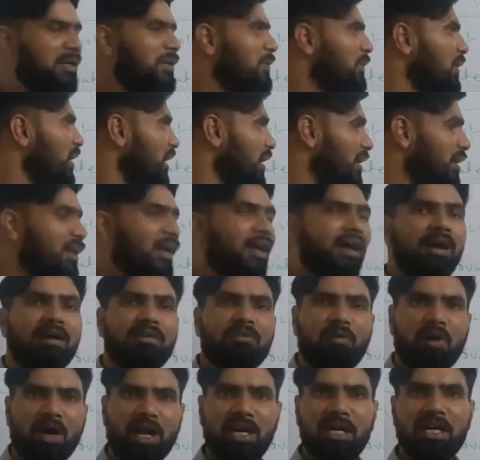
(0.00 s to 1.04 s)
Okay,
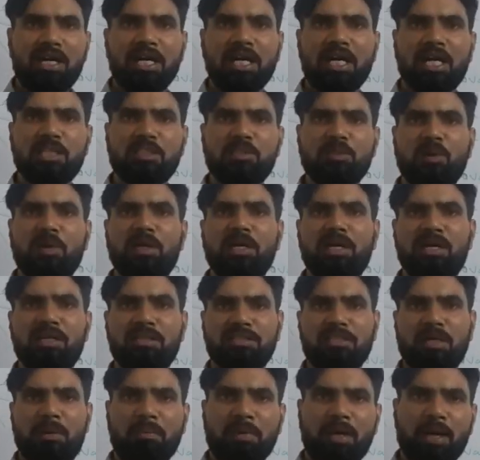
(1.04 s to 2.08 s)
quality also
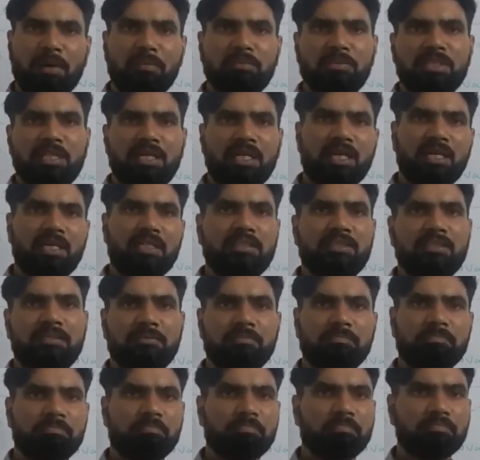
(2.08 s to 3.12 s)
sometimes it is
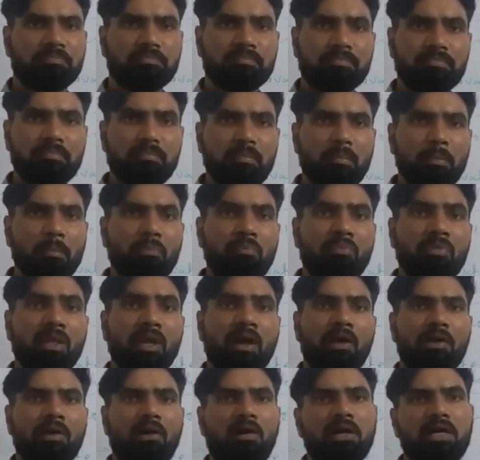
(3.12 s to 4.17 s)

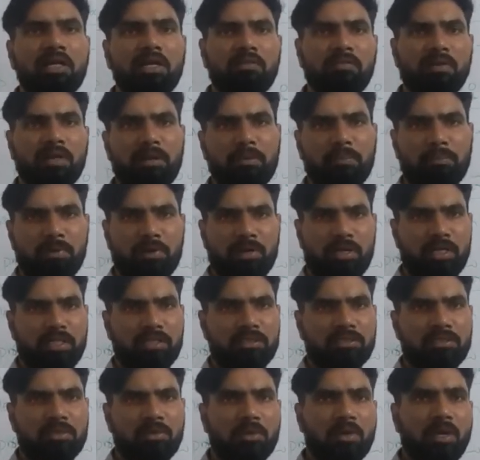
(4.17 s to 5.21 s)
not given
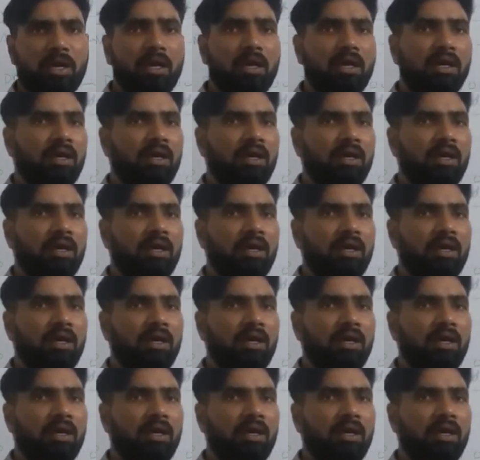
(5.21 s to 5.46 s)
importance. Okay,